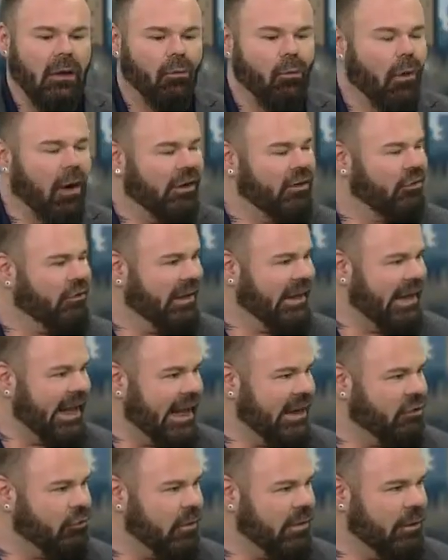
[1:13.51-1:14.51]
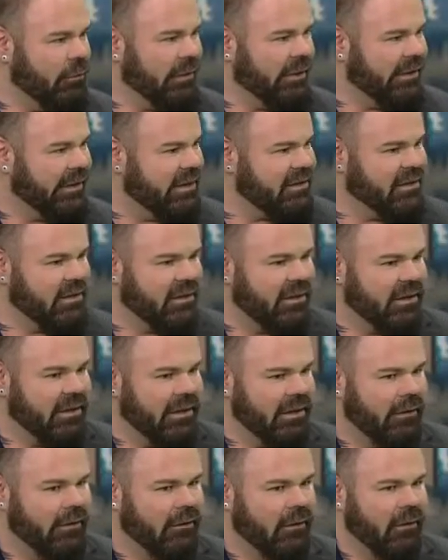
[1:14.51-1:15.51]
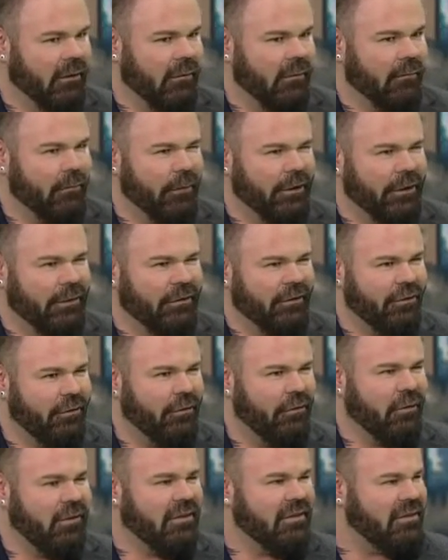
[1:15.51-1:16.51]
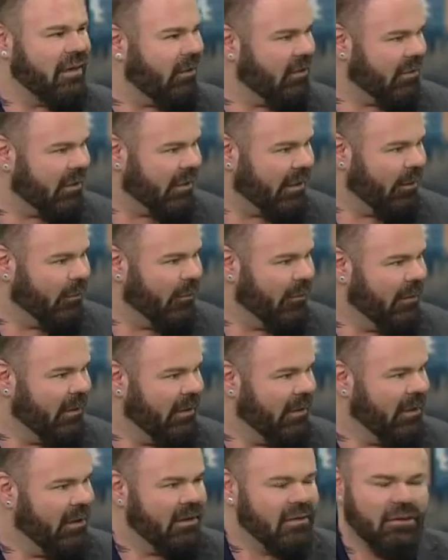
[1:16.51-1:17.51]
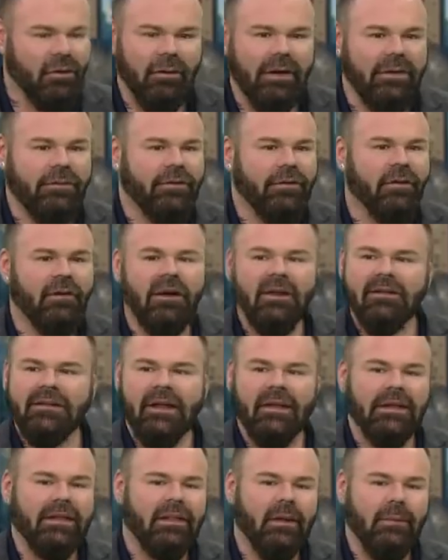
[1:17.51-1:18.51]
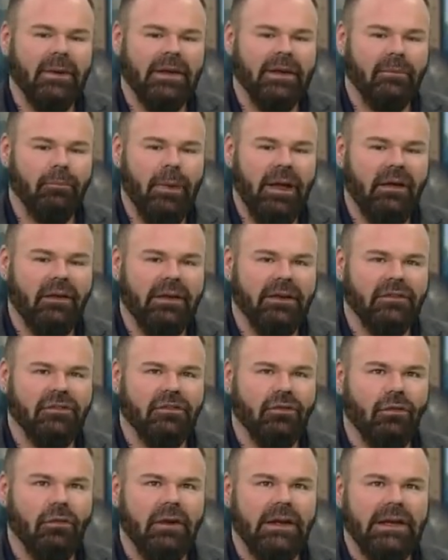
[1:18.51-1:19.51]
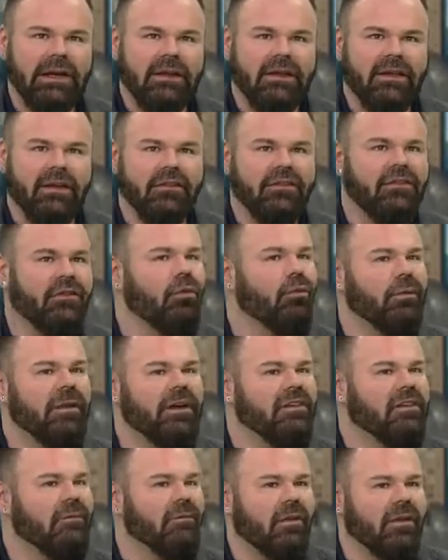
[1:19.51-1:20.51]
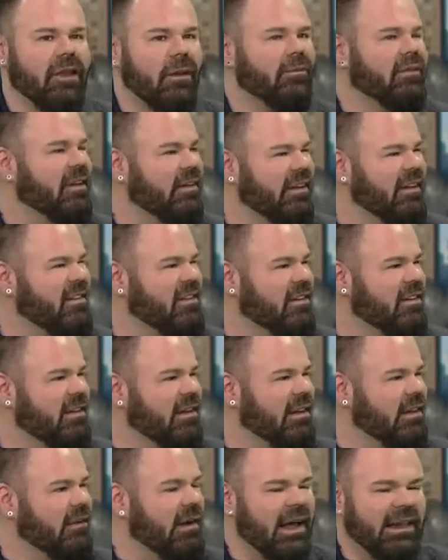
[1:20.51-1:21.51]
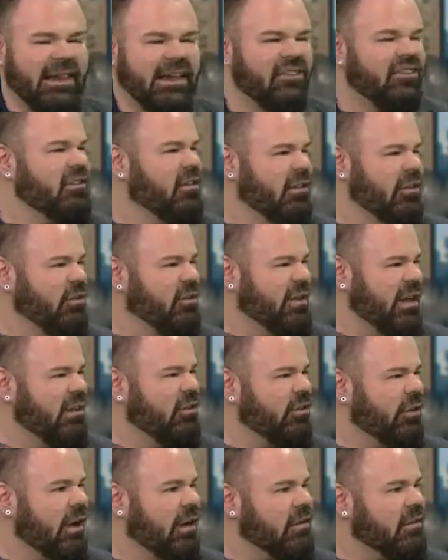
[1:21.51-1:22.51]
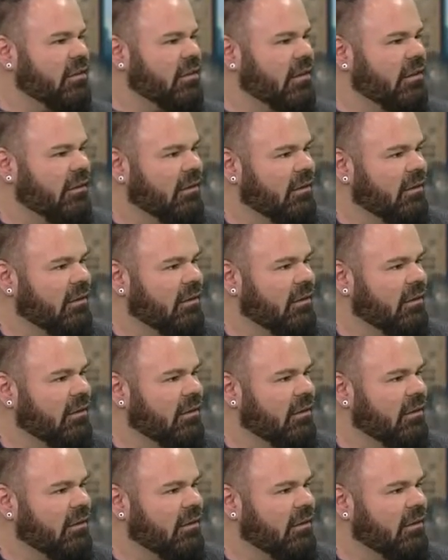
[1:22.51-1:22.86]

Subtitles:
want to engage with you and listen to you for you to sell to them. So if you're not telling them a compelling story, there's no reason for them to listen to you, and they just lose interest.